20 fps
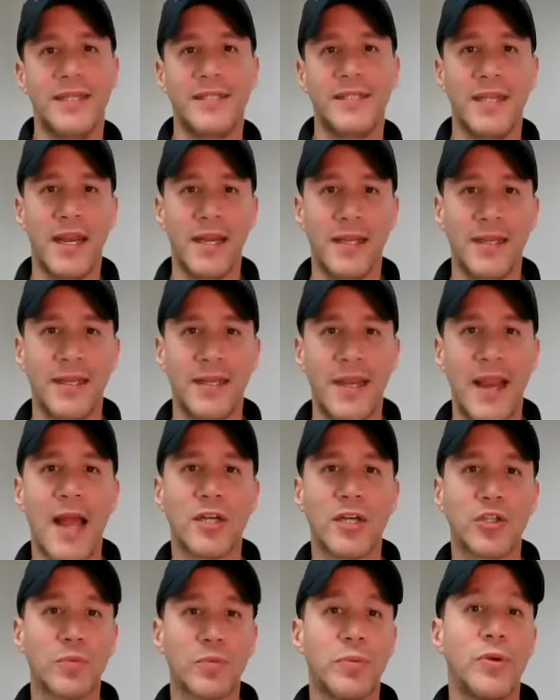inside the
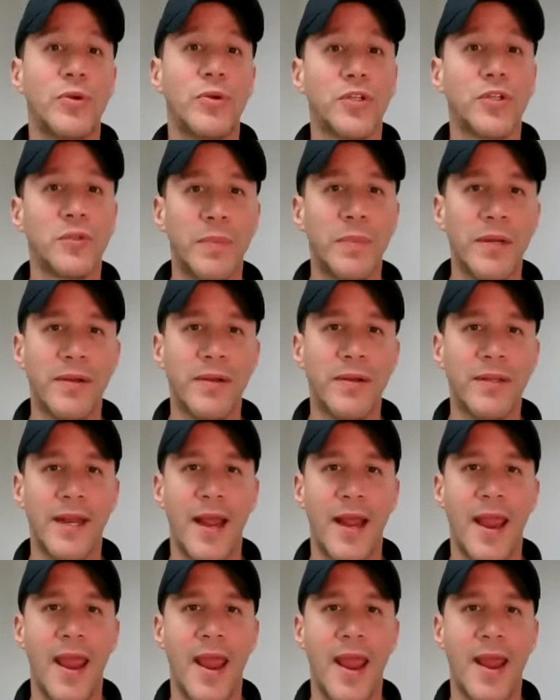entrepreneur spirit
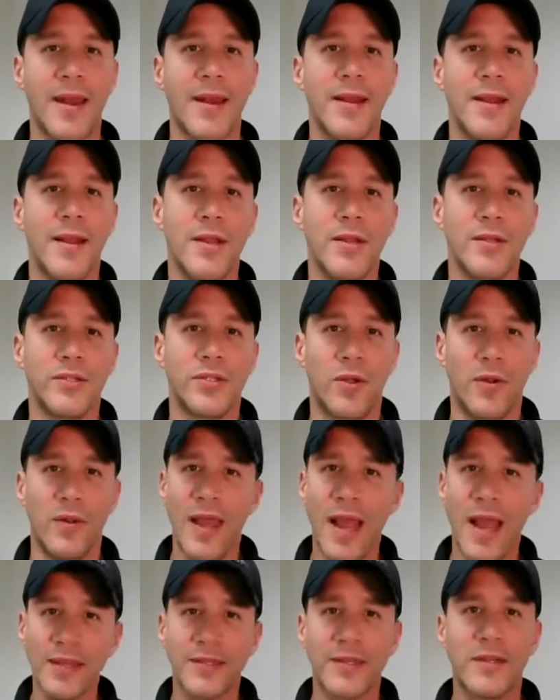that I had. So a
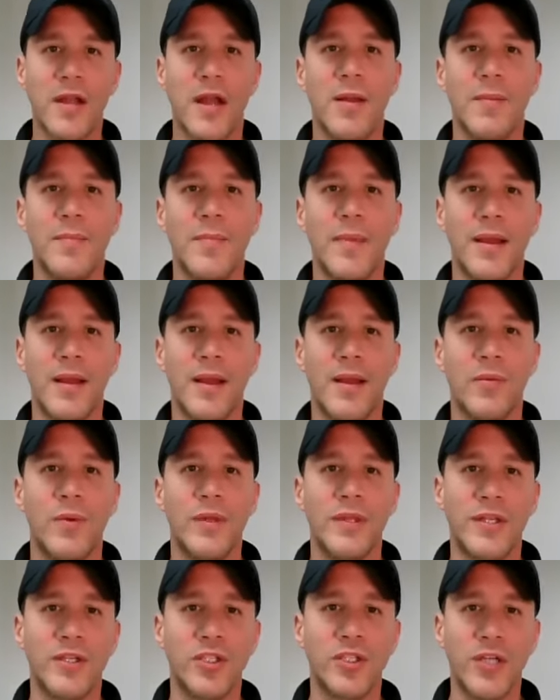lot to come
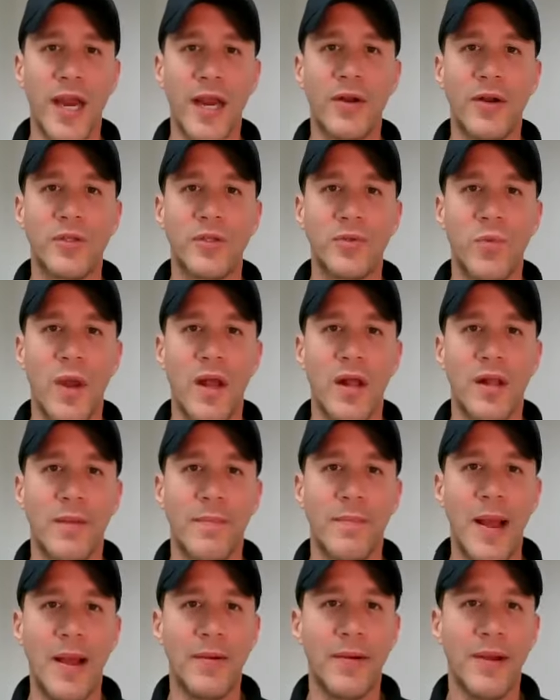with this channel as well
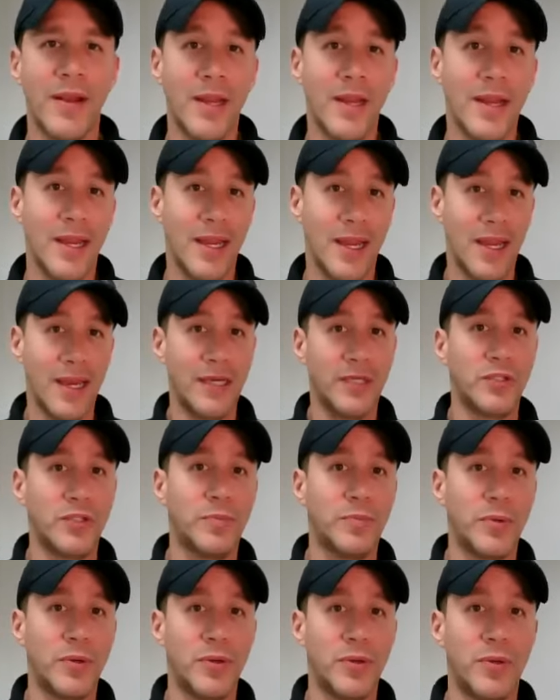about
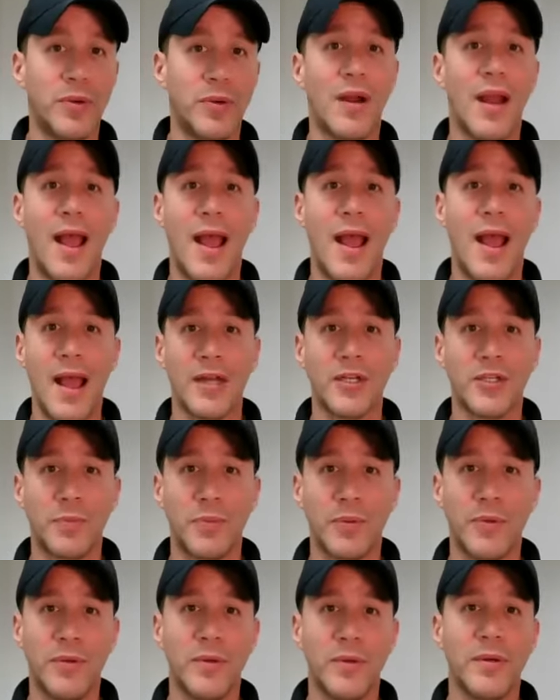entrepreneur,
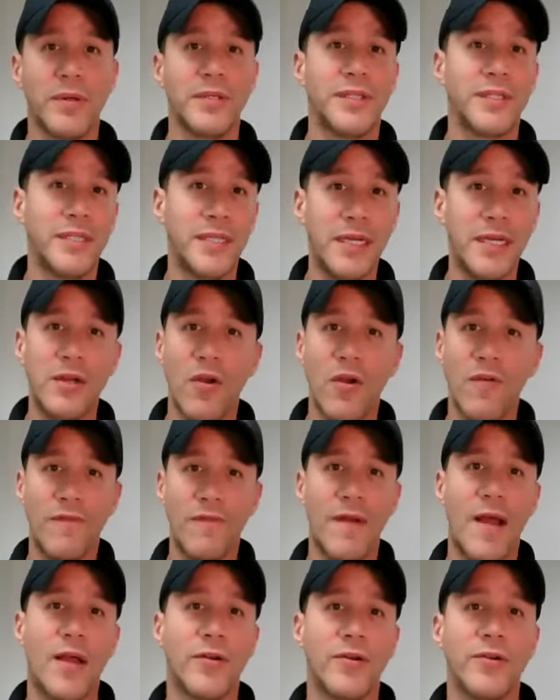CEO,
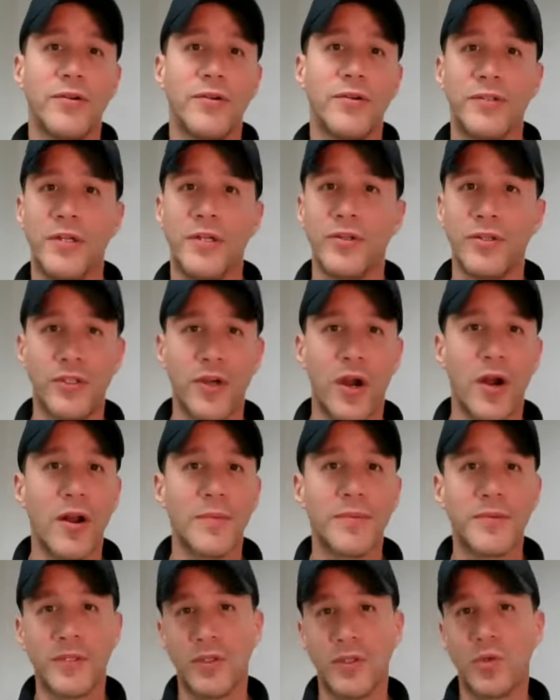founders,
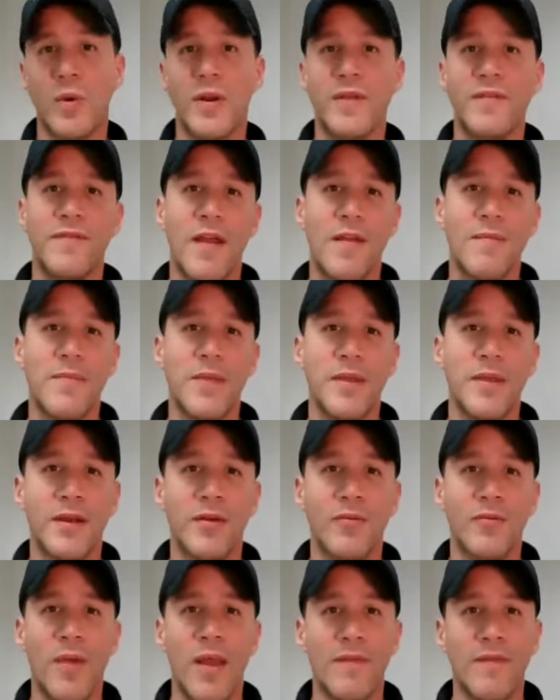startups to 25 million
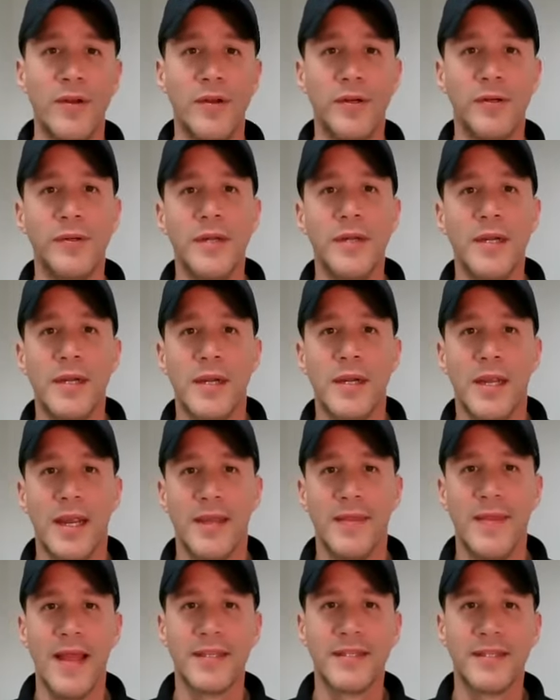in revenue.
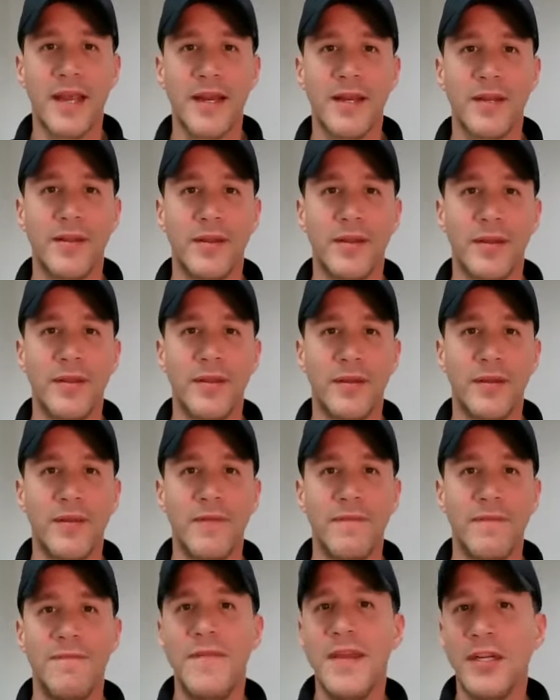And that's kind of
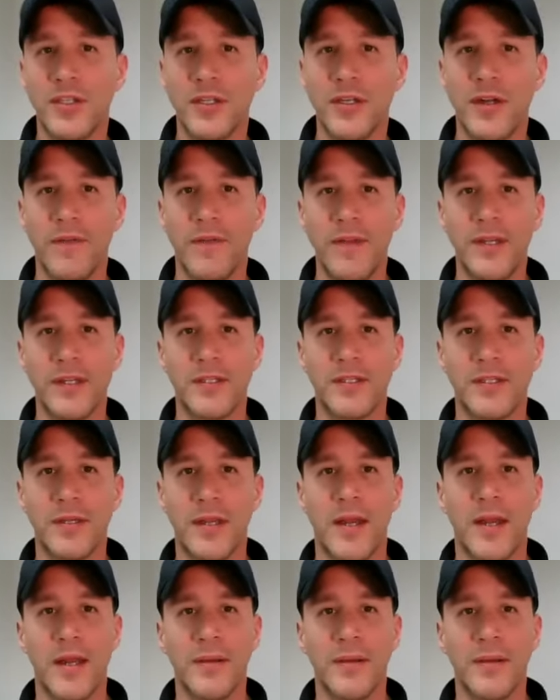the vision of this,